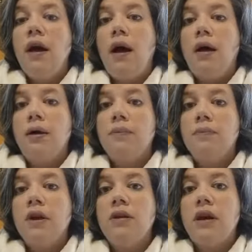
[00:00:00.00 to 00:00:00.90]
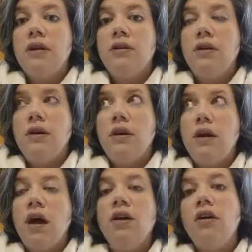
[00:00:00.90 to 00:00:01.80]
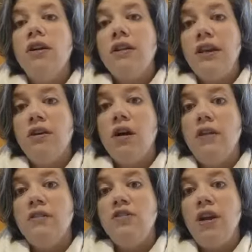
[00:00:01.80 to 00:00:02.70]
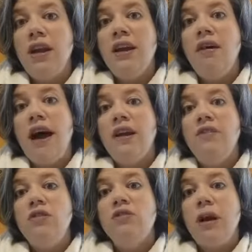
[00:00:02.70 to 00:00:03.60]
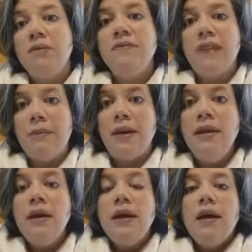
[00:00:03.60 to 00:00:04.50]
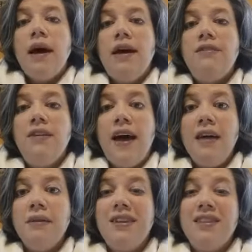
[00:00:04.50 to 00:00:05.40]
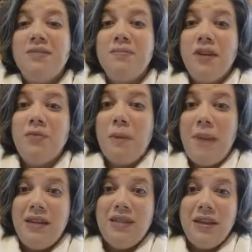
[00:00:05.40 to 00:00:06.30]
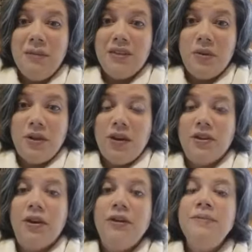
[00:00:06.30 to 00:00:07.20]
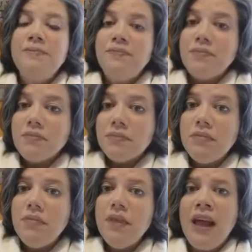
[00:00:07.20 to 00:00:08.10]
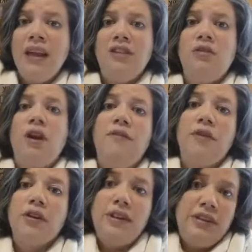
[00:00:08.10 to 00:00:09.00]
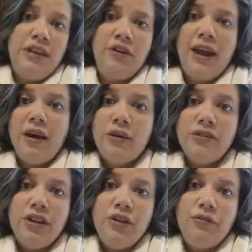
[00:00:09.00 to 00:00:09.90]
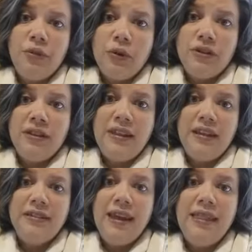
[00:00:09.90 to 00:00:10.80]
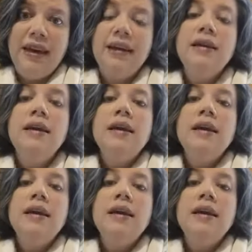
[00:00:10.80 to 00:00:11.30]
On Guard Cleaner Concentrate, and I'll add a few drops of lemon to that because it smells amazing mixed with On Guard. And it's great for cleaning your counters and your floors and things like that.